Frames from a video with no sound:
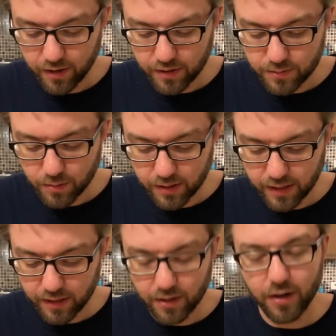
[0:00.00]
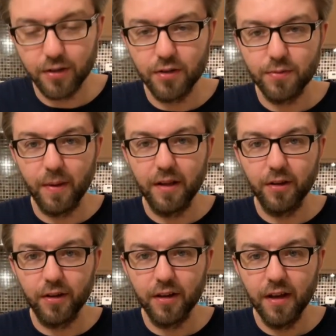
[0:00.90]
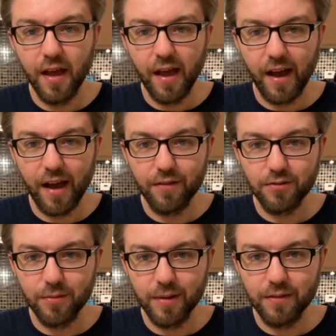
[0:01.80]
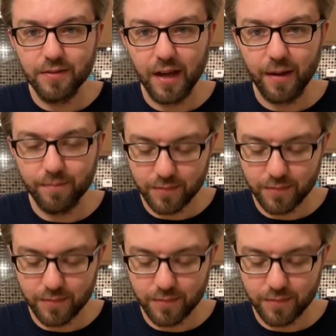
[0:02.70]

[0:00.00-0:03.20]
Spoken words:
it's working and how yours might look after a bit of time.